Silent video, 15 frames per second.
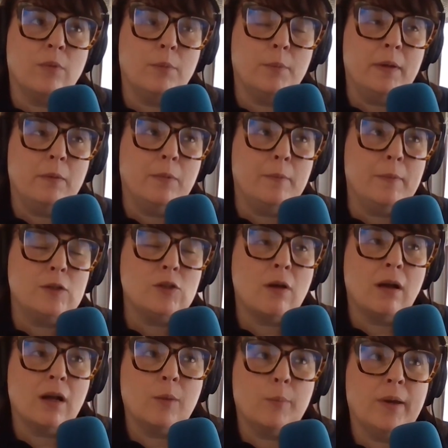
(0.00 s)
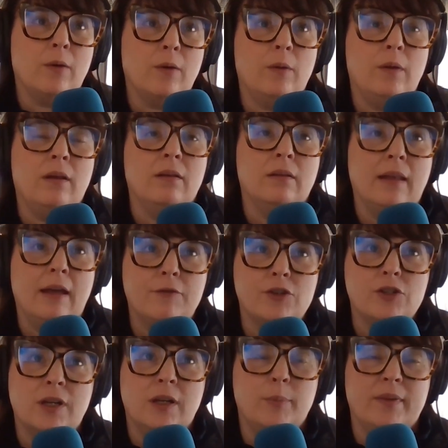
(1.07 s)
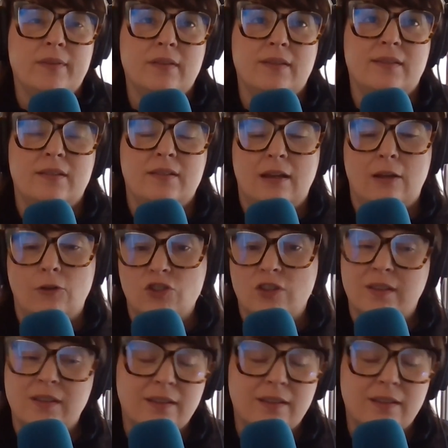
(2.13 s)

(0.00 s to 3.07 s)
When we talk about leveraging business intelligence,